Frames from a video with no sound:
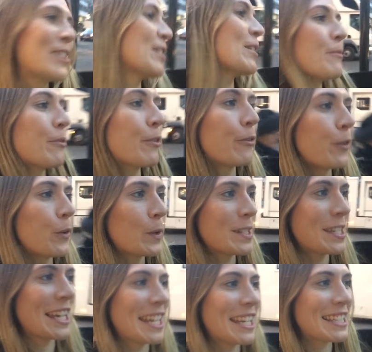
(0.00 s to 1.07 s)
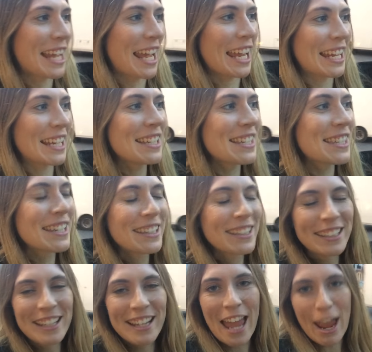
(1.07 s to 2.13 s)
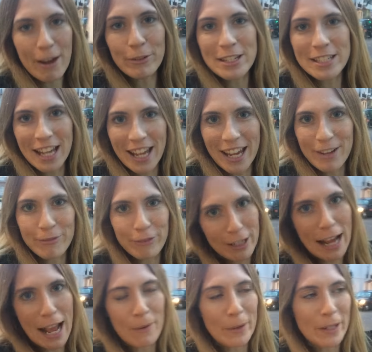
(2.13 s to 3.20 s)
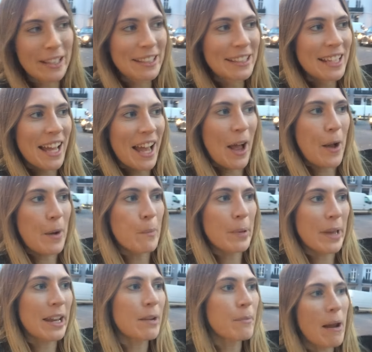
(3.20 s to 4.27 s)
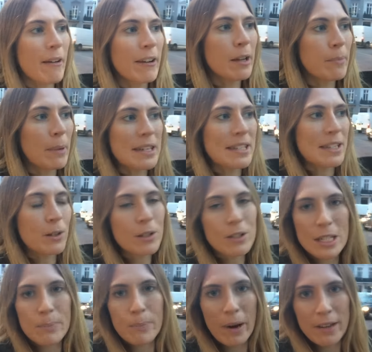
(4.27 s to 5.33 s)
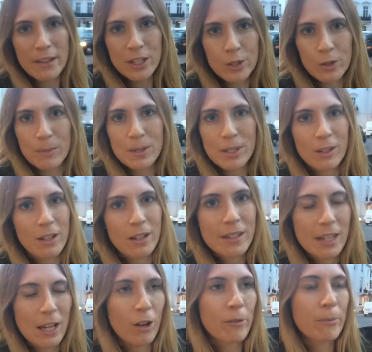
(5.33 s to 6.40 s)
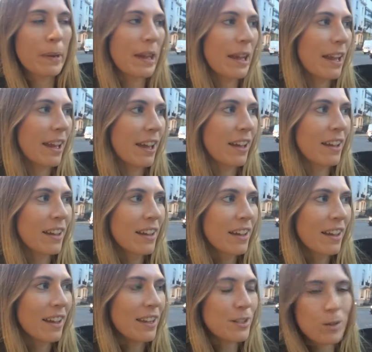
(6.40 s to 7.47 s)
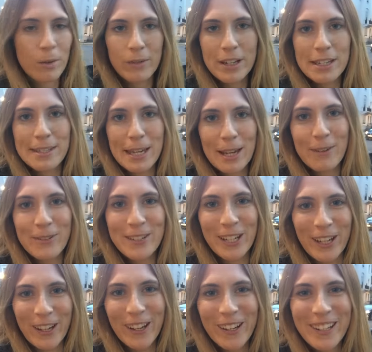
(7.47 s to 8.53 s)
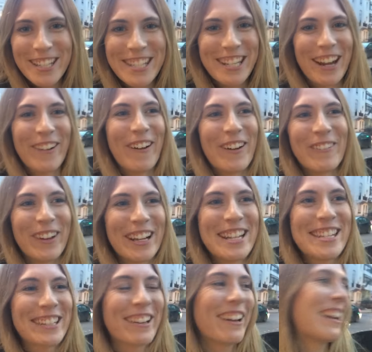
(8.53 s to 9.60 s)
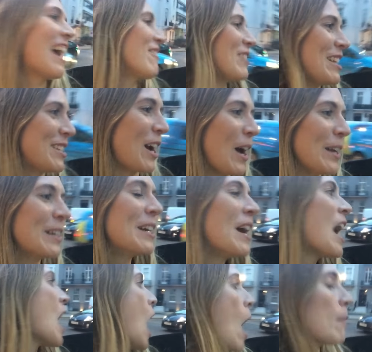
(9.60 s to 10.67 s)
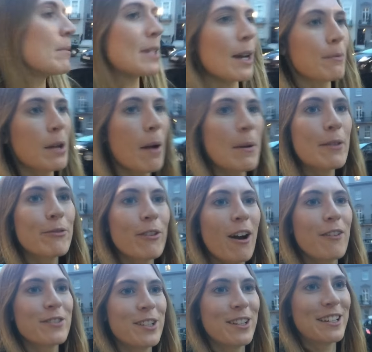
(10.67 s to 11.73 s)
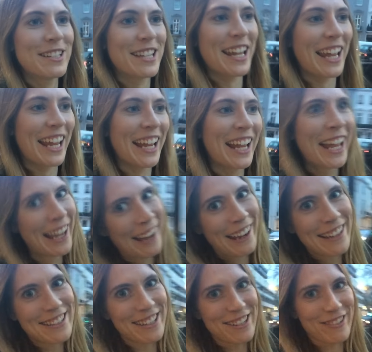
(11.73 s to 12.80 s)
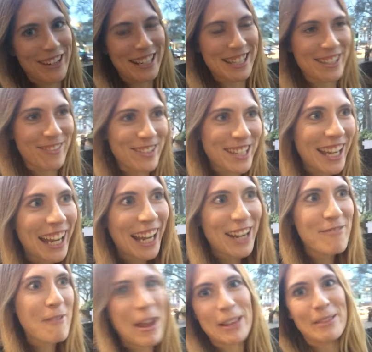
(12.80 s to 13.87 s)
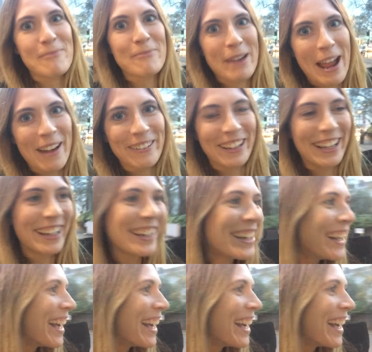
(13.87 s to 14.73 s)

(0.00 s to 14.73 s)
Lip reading: do them for 14 days, every day for an hour. But in America, basically, you can just buy the strips and do it yourself. But here, it's not very safe to. So I wanted to go and have it done. So I'm coming for afternoon tea to drink some tea and make them browner.